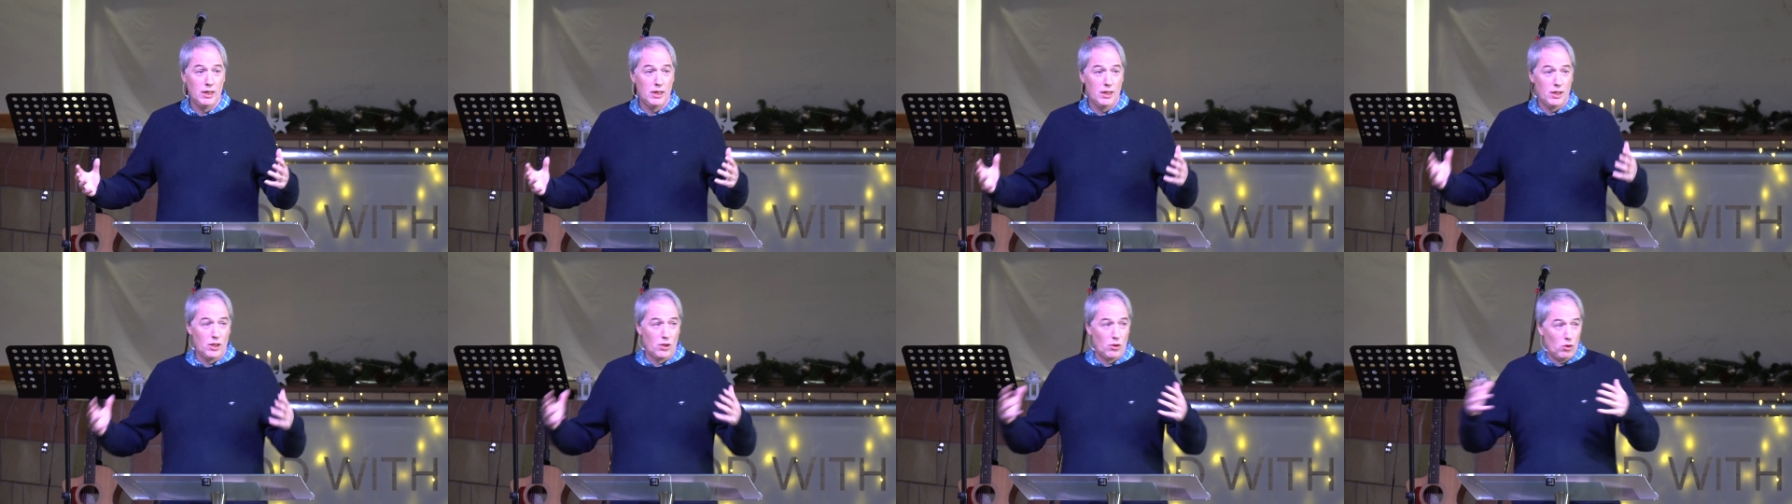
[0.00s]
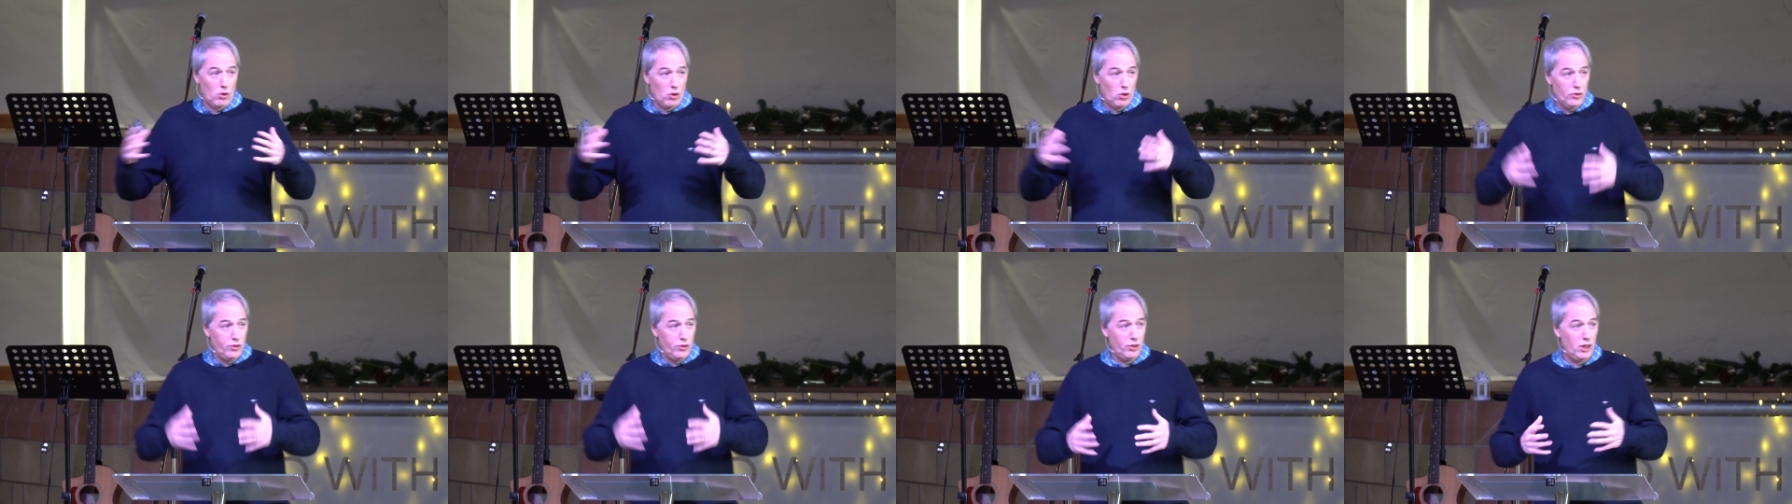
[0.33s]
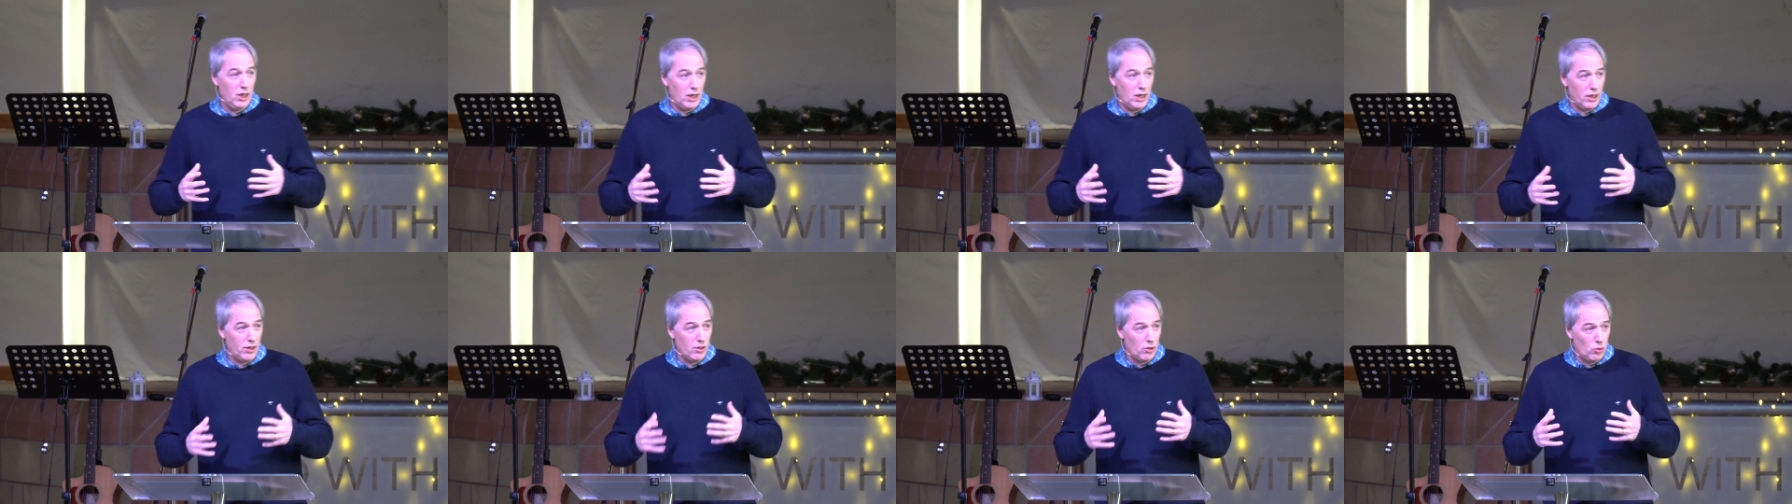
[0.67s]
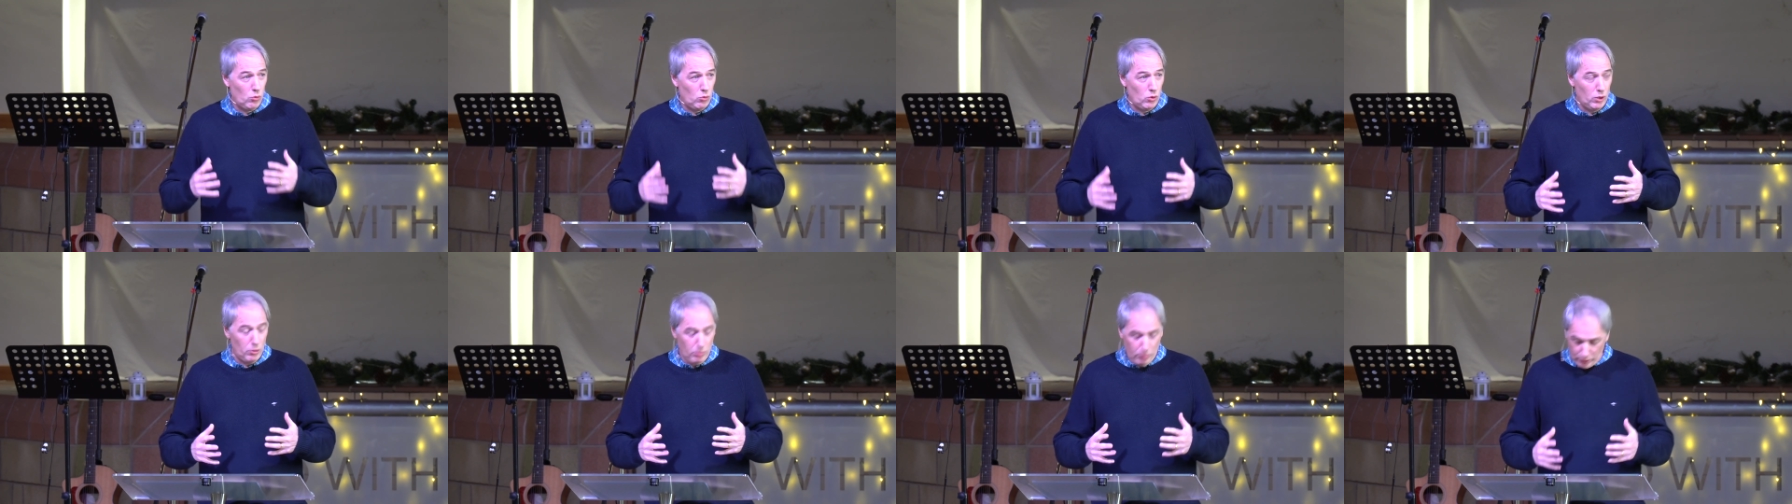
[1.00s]
they're all together in
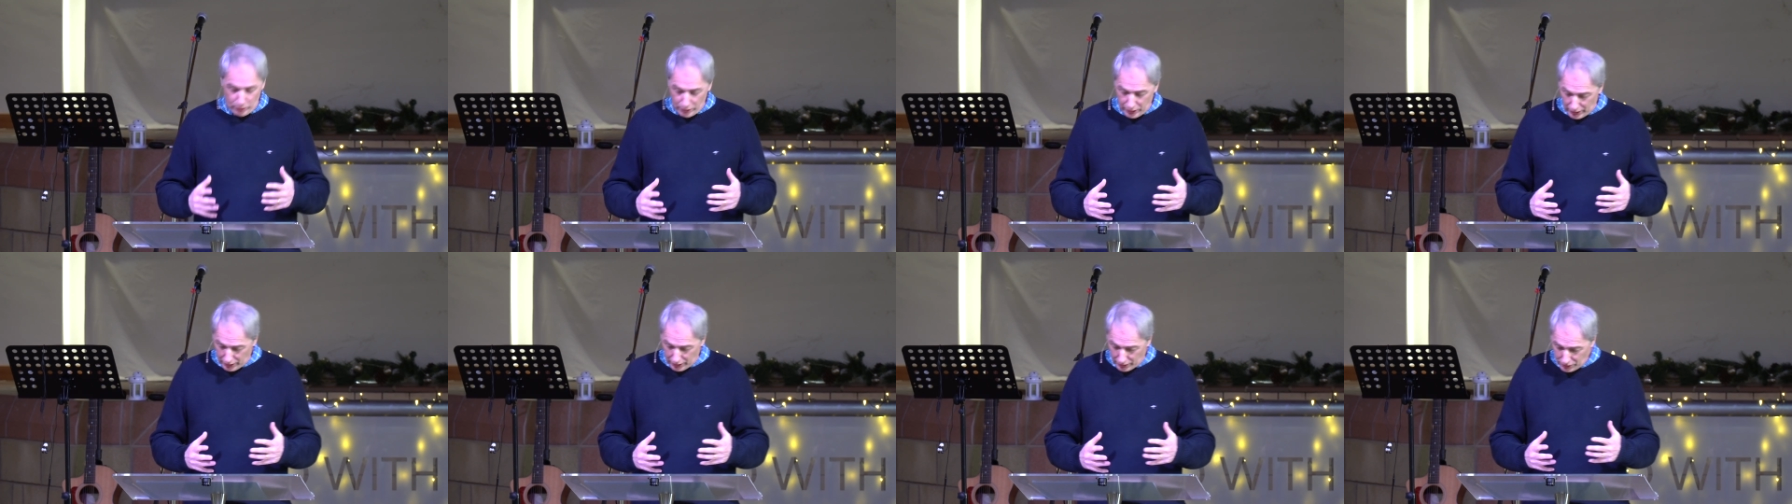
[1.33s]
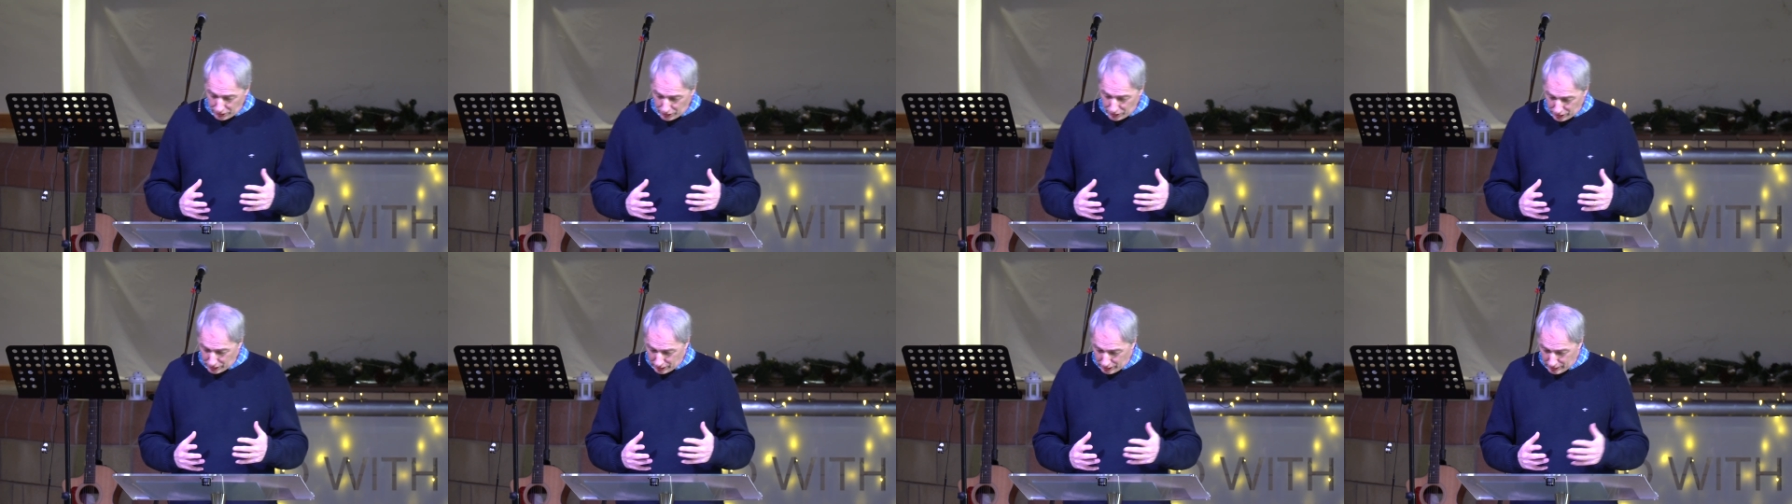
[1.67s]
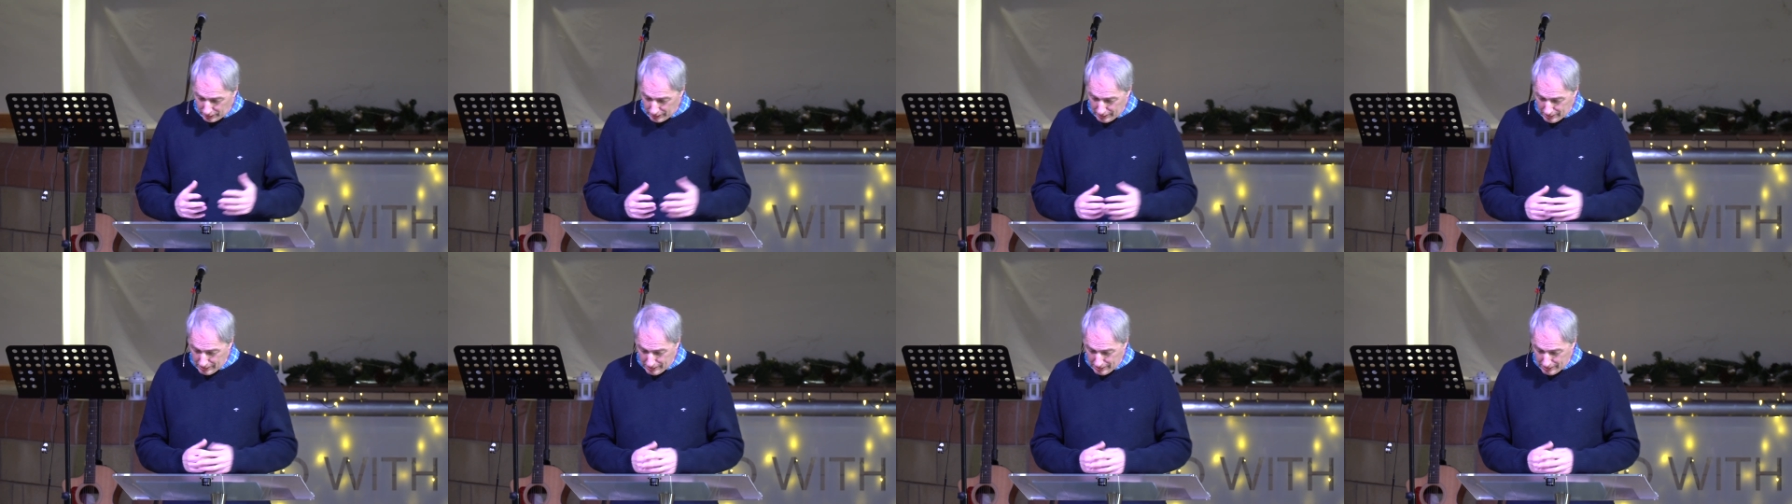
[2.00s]
one place